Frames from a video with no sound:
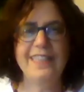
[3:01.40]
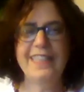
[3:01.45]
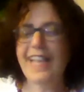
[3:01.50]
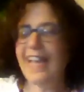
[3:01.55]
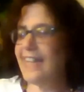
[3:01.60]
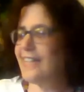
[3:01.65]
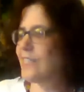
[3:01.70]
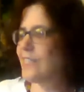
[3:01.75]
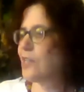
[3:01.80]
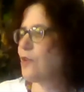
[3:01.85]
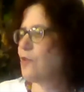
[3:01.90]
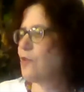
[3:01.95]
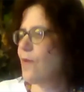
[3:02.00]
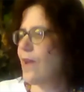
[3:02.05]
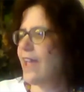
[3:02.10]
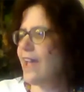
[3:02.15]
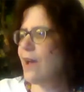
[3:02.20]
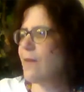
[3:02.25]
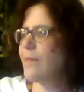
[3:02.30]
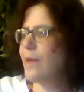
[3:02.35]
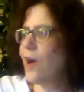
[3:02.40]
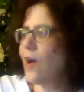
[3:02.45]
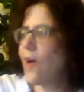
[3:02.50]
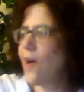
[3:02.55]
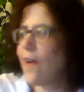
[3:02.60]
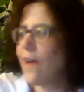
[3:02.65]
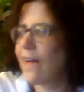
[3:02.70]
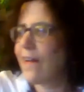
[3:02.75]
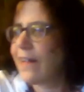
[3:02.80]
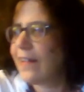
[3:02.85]
Let's grab
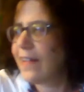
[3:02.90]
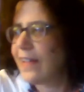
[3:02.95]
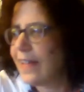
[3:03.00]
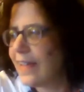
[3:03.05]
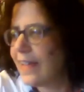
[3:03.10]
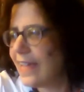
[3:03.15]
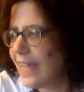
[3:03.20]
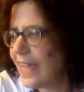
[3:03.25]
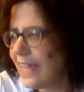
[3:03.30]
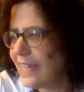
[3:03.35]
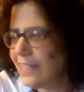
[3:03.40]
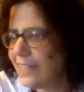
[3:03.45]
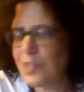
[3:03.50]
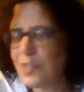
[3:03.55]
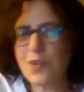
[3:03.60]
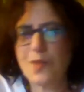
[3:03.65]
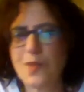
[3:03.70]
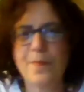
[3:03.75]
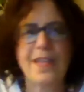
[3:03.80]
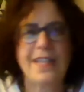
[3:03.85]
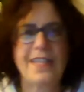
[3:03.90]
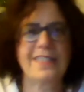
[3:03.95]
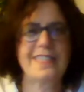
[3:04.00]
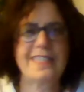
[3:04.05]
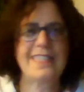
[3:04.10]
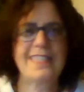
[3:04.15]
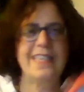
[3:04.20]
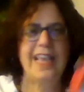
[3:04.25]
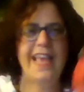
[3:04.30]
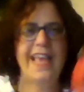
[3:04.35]
our
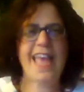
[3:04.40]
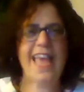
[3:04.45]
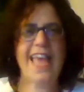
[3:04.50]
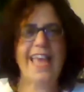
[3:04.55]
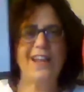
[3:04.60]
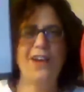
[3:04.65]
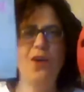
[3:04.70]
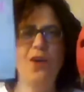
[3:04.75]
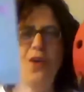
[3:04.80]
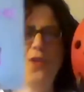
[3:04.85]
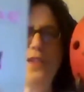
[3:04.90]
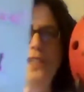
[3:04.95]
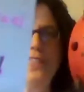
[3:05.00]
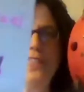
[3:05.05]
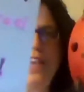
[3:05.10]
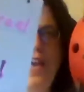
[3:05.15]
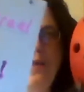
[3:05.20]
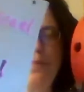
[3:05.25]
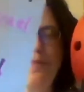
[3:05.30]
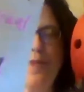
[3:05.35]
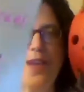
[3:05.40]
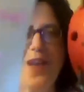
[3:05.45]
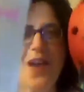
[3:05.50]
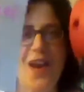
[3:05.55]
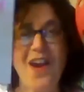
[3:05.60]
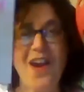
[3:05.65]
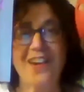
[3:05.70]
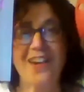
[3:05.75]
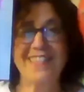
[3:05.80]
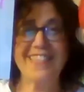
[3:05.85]
instruments and hold up
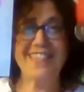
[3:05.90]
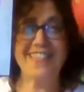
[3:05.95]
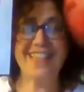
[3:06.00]
our